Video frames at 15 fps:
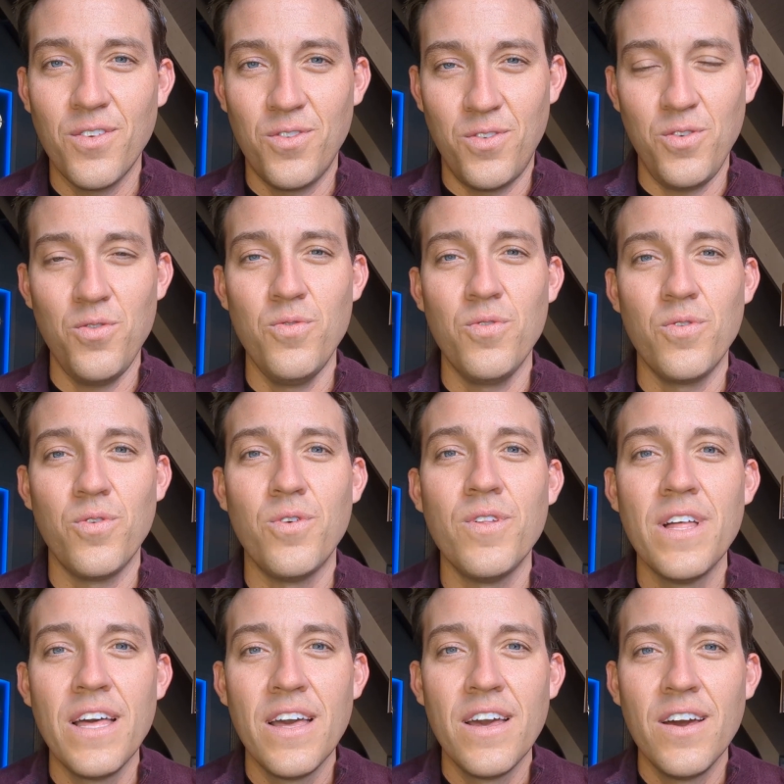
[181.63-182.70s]

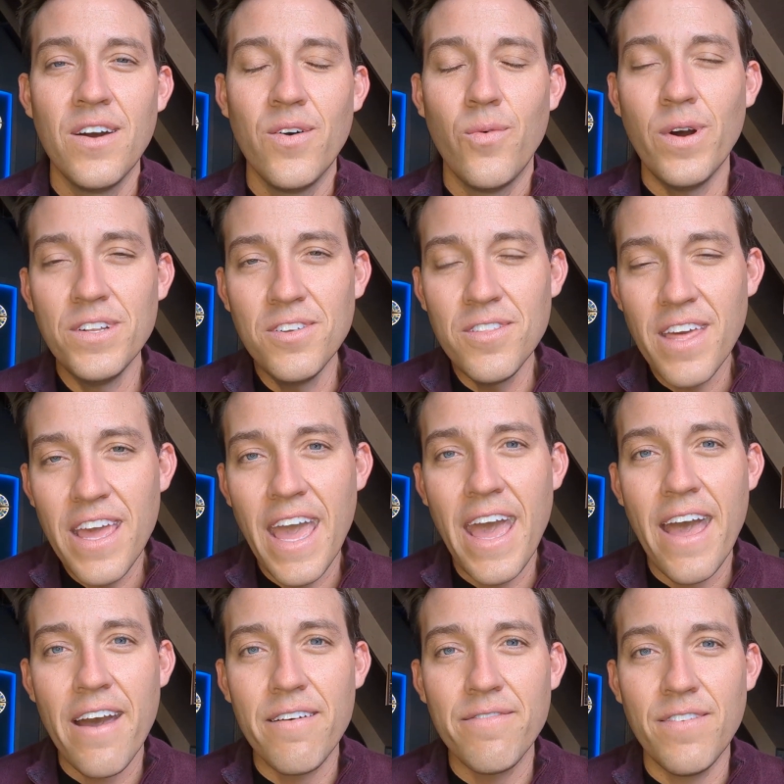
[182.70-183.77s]
Google. What do they
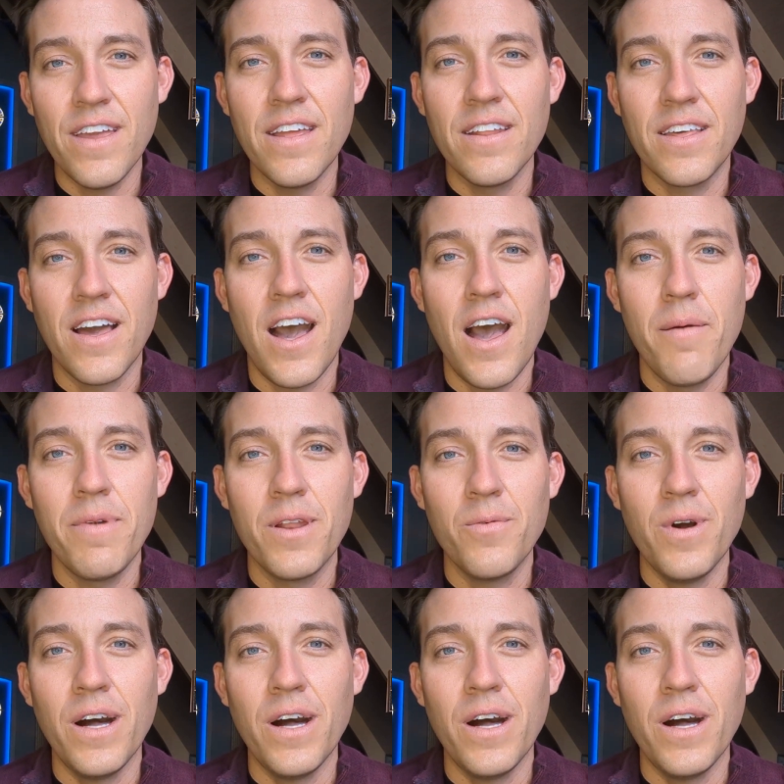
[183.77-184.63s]
have in common?